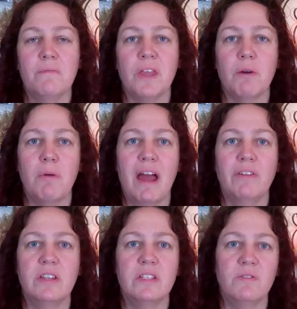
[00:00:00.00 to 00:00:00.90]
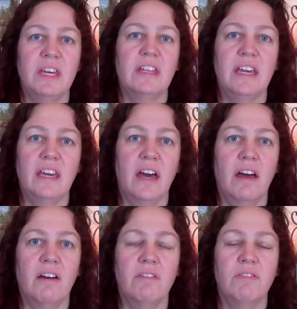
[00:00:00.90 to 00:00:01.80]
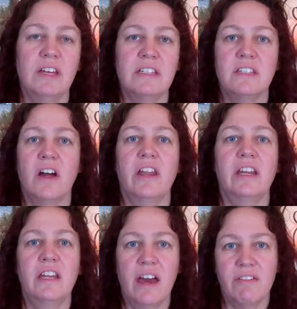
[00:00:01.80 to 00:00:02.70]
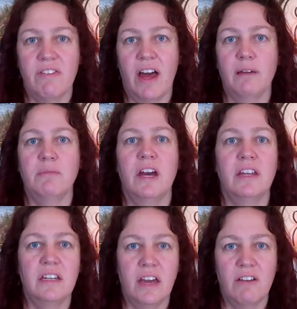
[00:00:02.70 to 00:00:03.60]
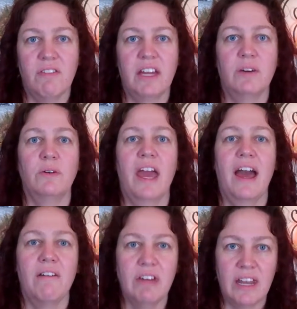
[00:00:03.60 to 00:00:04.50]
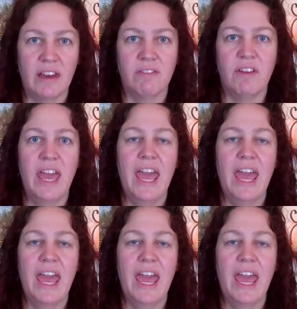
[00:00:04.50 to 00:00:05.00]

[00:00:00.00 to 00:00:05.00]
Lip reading: around this feeling of it's not enough, I'm not enough, I don't have enough.